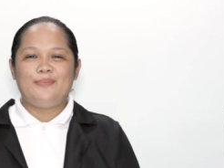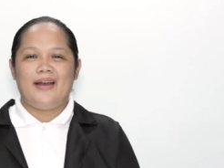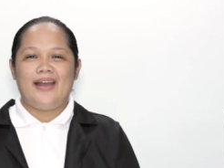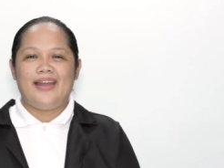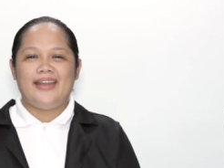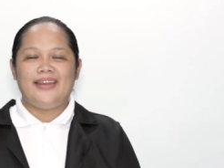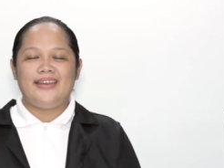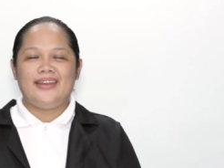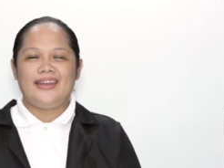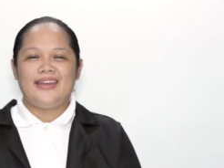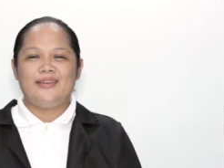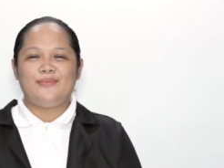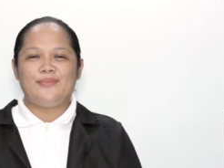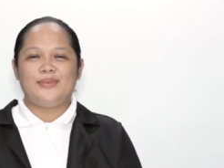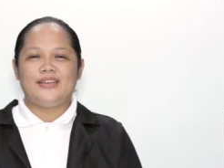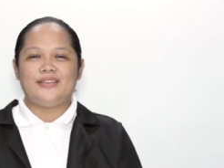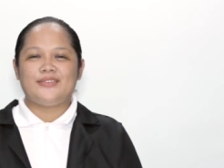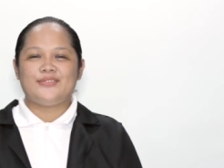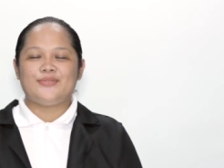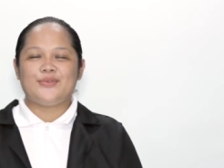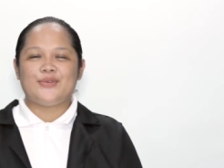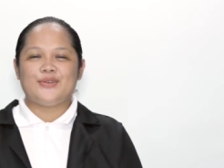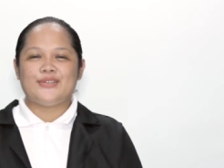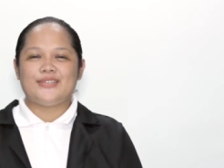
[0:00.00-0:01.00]
my name
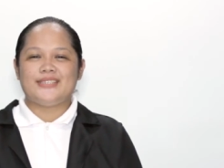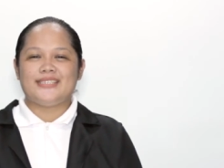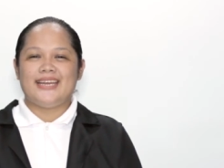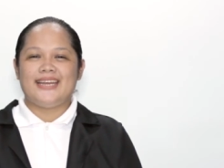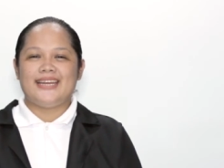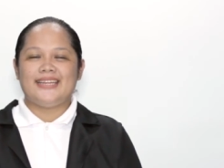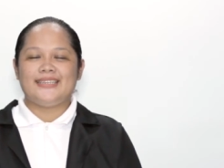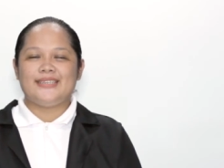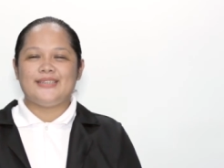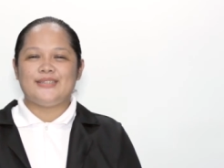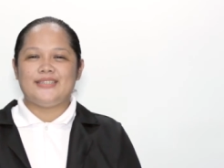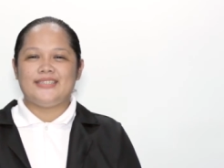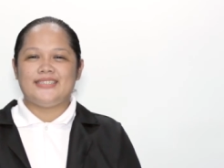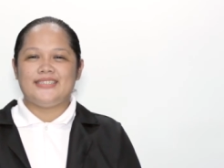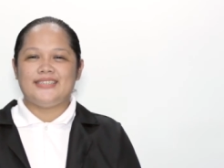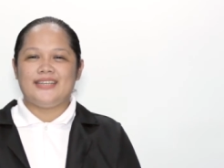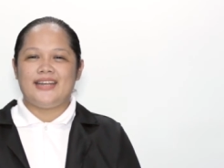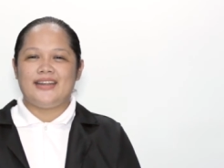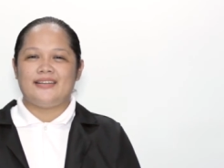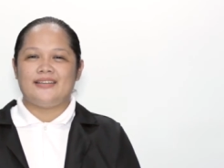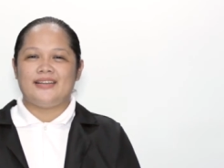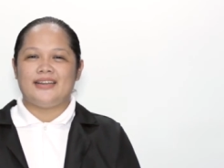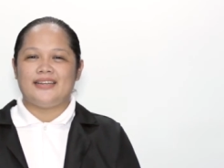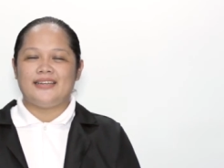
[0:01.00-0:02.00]
is Roxanne
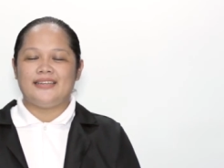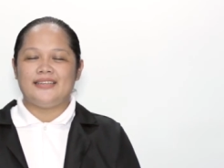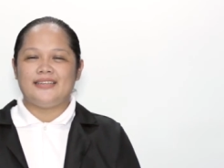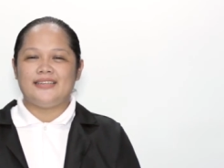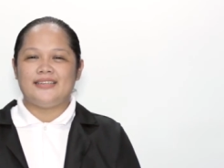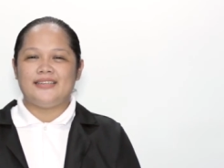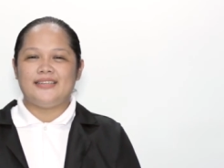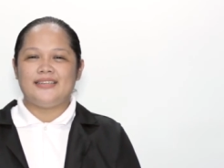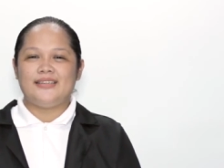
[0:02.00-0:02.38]
Codeniera.